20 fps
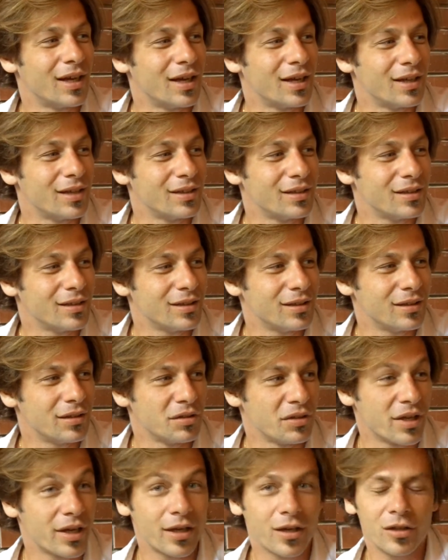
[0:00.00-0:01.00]
And
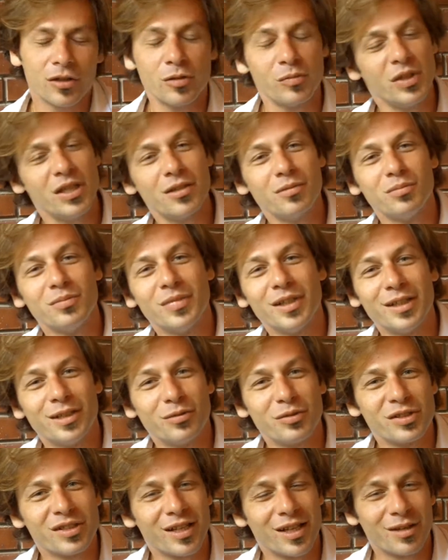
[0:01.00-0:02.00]
then I got to meet him,
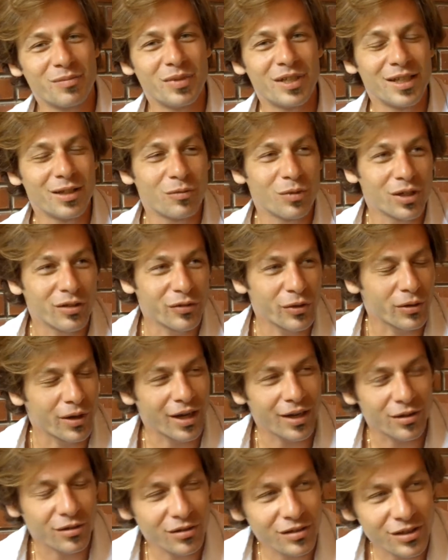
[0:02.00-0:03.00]
and it was like meeting one of
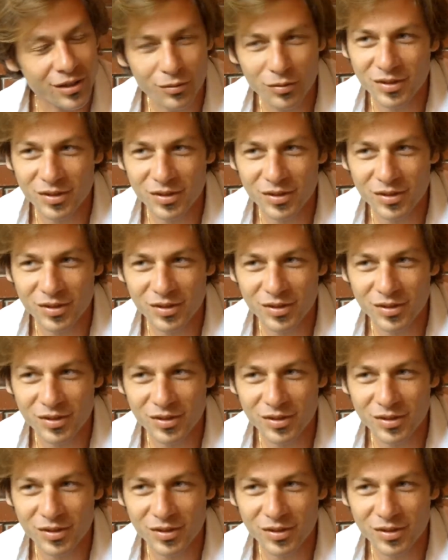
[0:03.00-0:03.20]
your idols.